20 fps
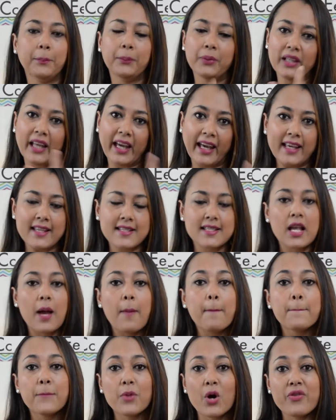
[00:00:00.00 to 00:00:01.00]
place,
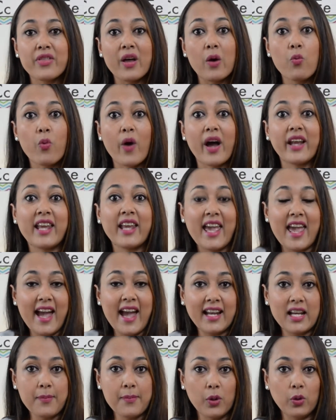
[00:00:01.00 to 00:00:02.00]
more than one
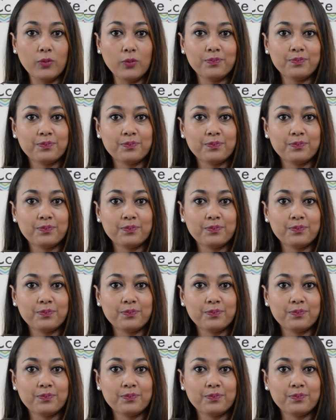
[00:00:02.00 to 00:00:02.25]
animal?